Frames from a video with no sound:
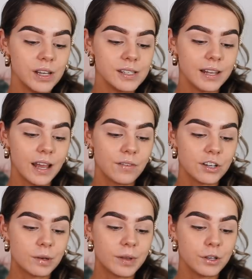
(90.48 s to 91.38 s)
Recently, I've
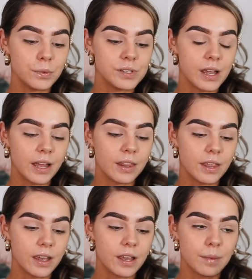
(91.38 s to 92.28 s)
actually been using
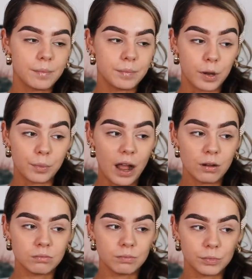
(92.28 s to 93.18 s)
the
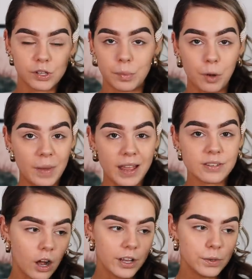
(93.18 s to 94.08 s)
Kabrow, to the
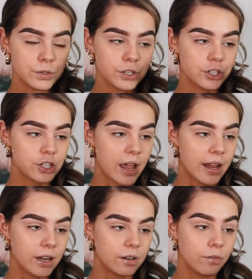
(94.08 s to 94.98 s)
pomade. I use
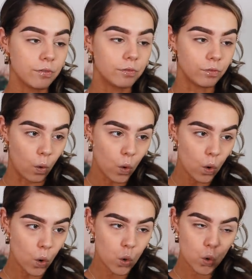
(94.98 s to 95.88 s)
shade 4.
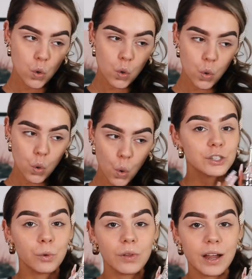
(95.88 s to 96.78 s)

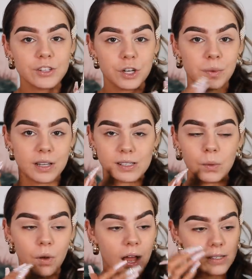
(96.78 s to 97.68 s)
So all that I do with this
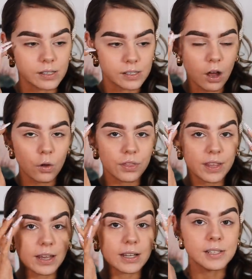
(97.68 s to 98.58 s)
little guy is I start on the